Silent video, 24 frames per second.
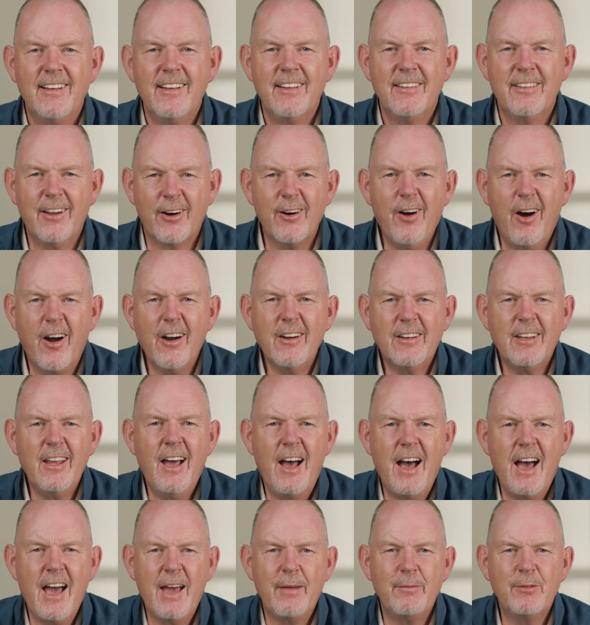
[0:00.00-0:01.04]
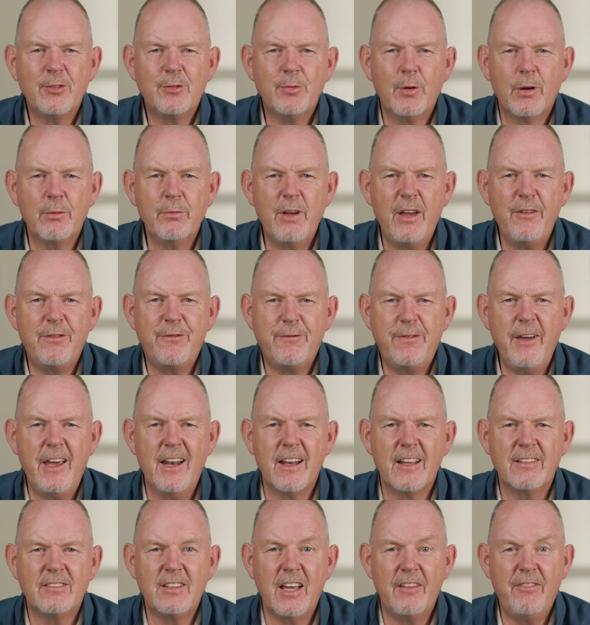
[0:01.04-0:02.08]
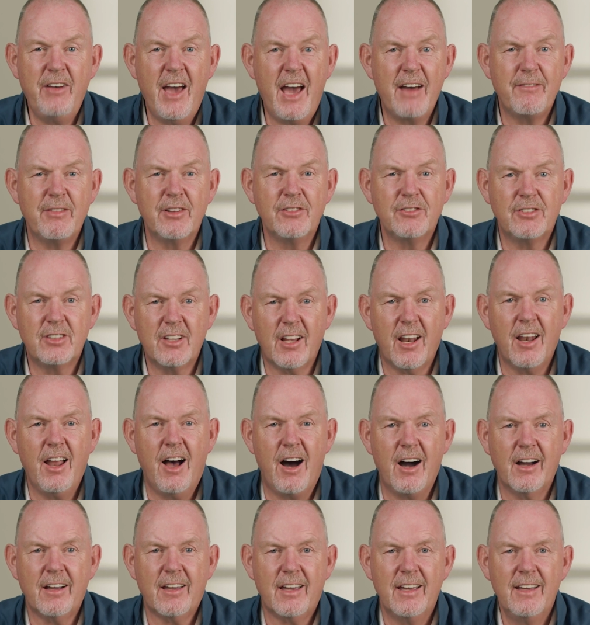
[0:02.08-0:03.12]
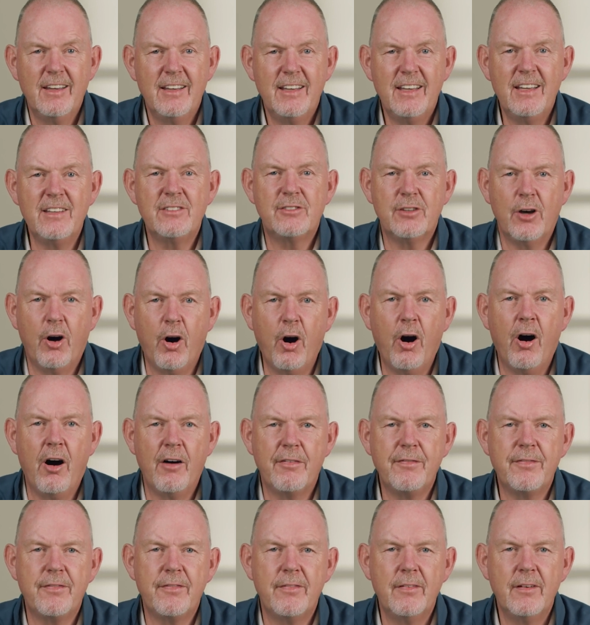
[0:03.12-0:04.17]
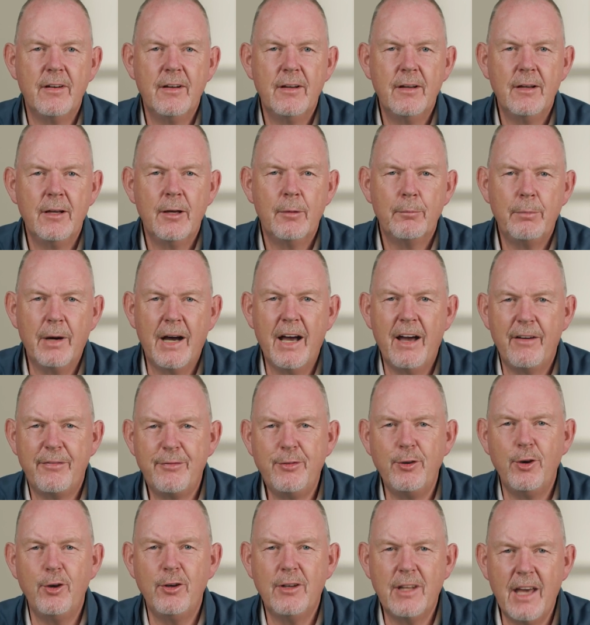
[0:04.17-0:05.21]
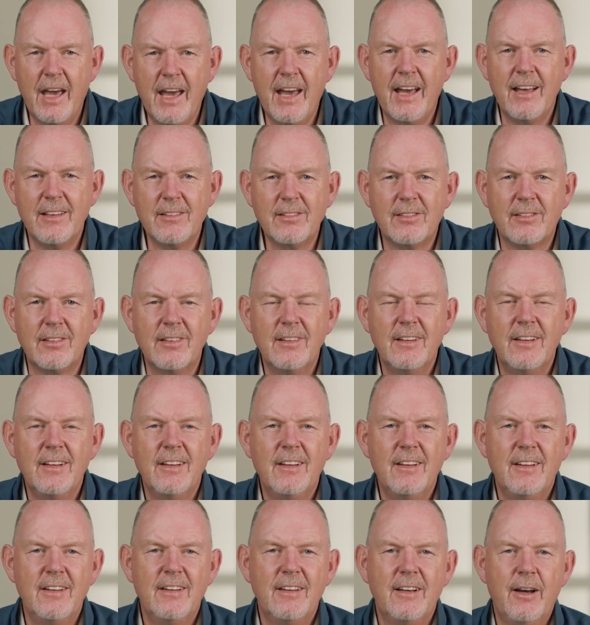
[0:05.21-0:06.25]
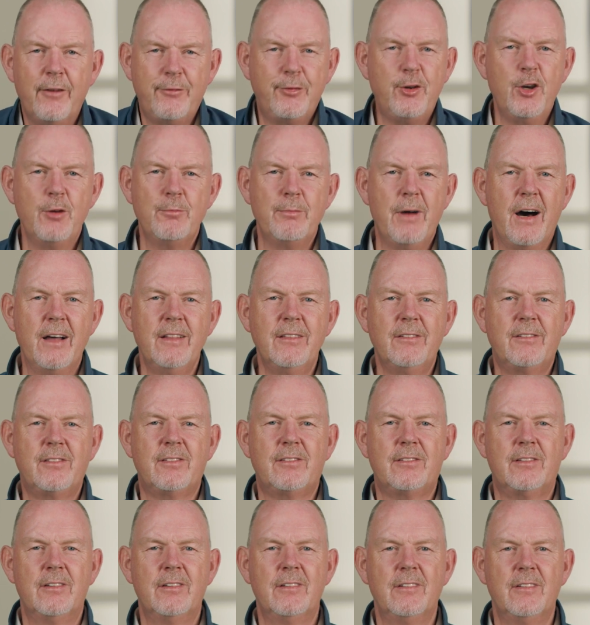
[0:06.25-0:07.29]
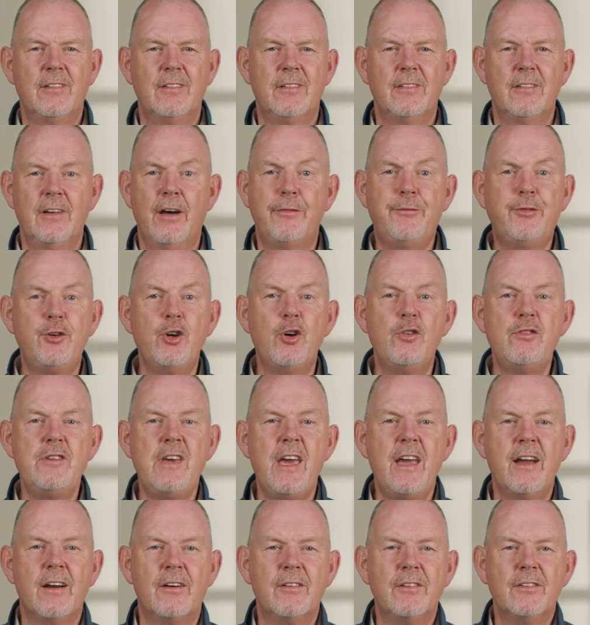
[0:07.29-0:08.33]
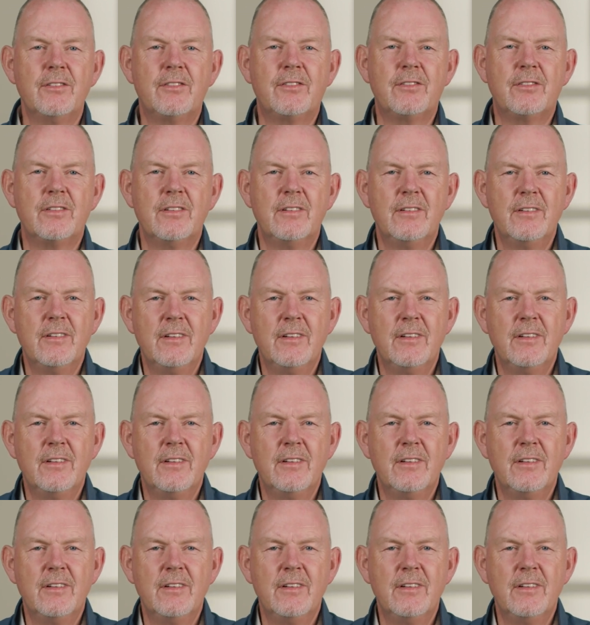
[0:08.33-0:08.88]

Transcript: There are times when we feel as if heaven's clock is off by a few days, a few months, a few years.